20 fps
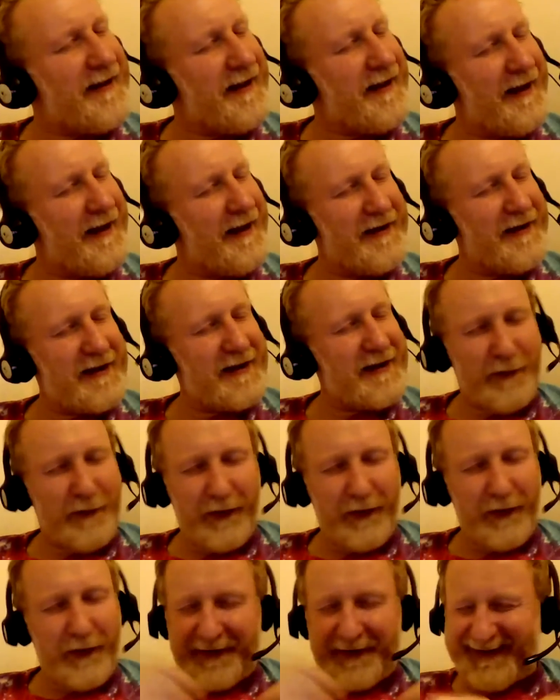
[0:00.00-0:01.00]
and the
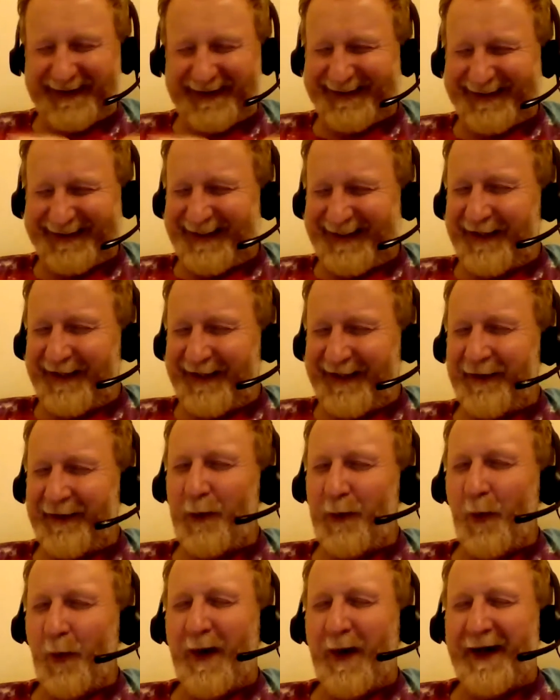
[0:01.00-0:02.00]
smallest
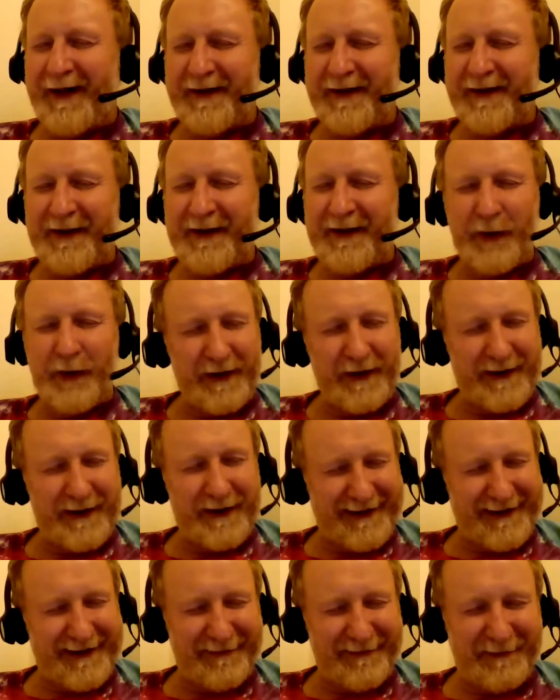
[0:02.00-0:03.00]
into one
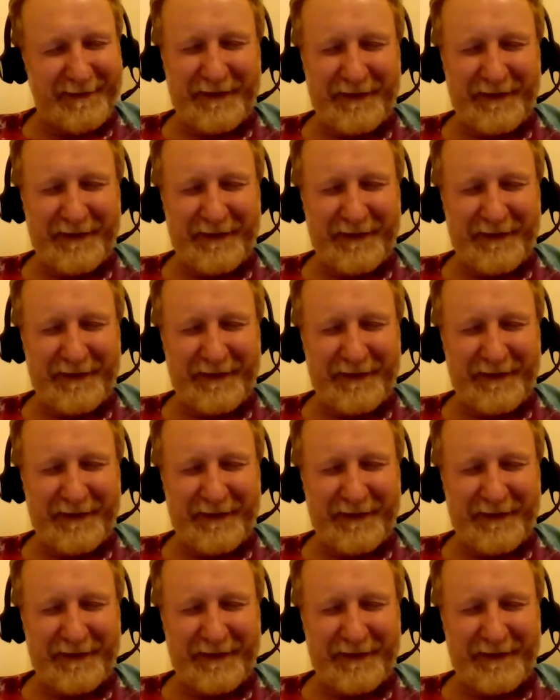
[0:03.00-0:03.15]
unity.